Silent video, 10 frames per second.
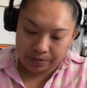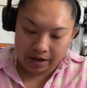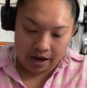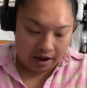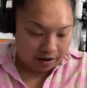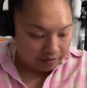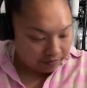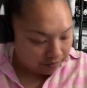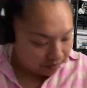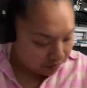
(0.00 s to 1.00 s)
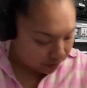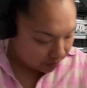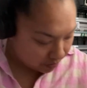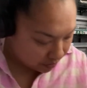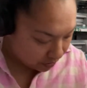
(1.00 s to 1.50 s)
We have
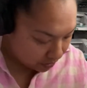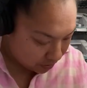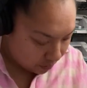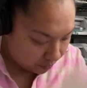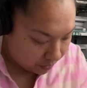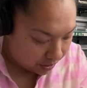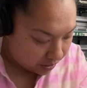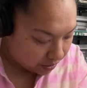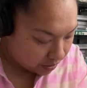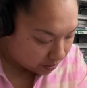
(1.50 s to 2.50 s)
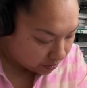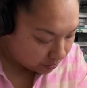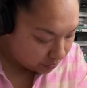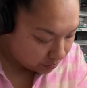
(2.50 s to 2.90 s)
one of those.